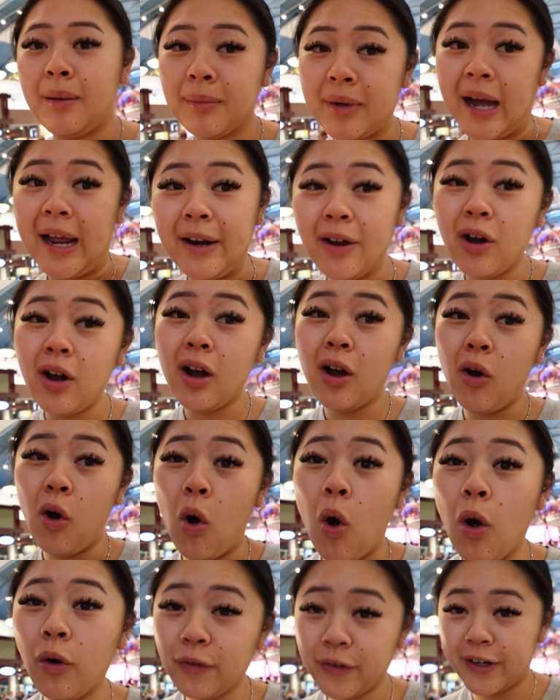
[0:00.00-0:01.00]
I'm kind of
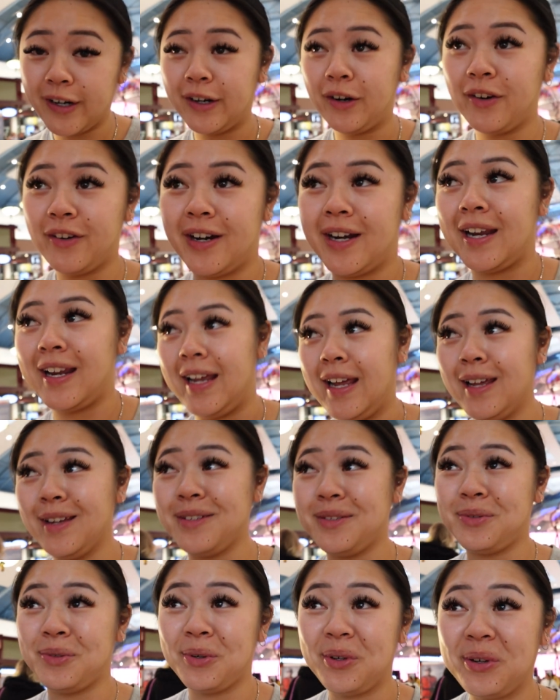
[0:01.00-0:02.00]
over it already. It
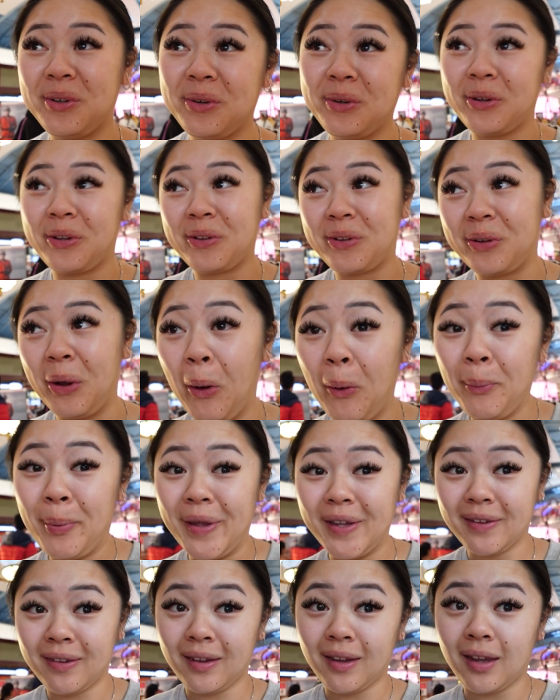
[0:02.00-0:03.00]
is so
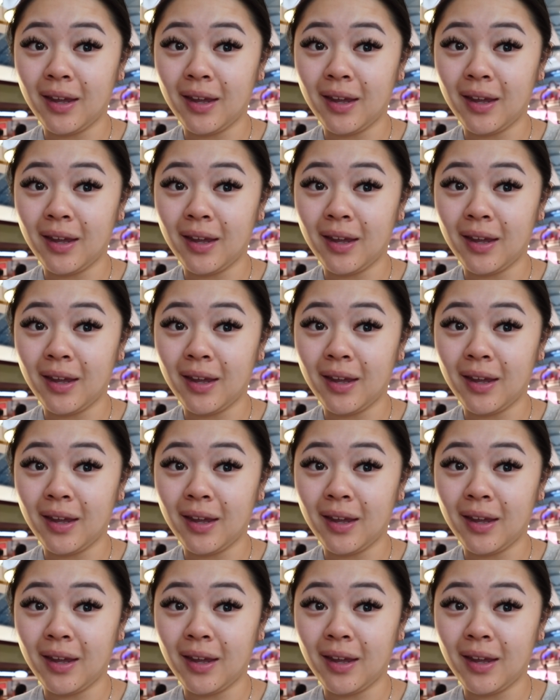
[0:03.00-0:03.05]
busy